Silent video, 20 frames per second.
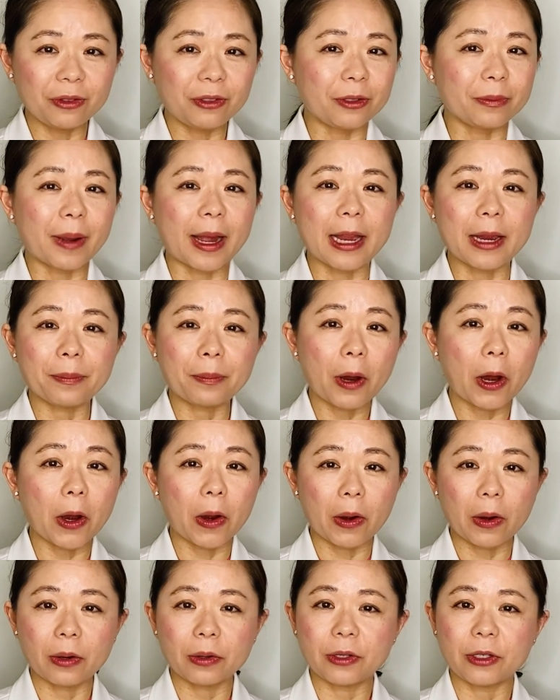you buy a
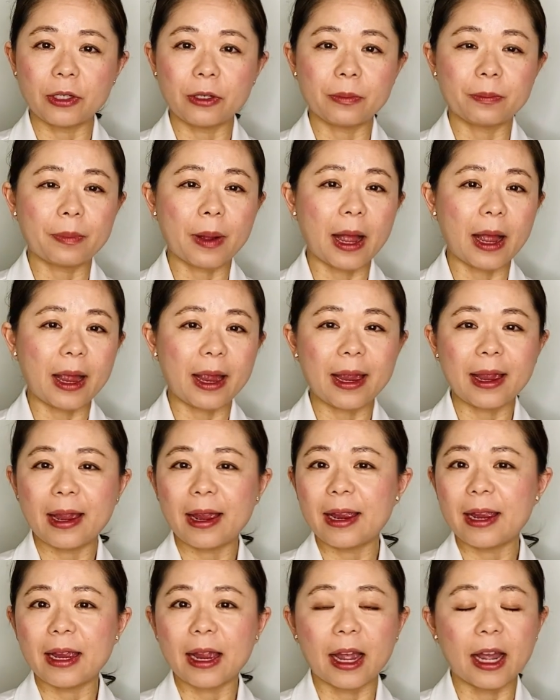purse, you
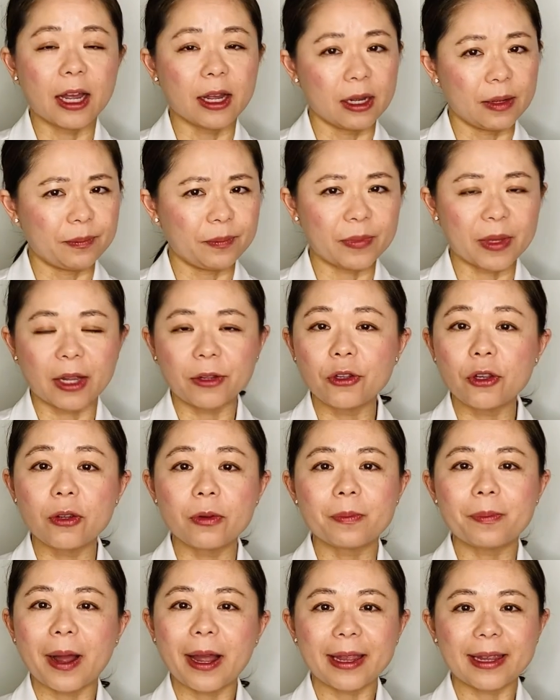buy a new
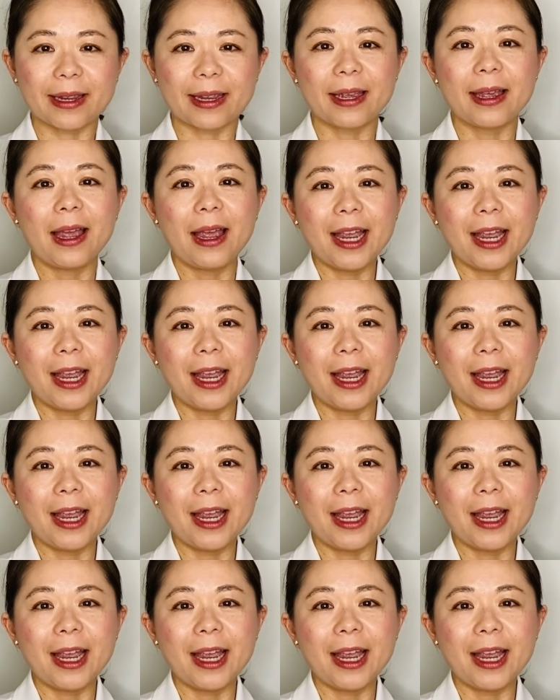bike,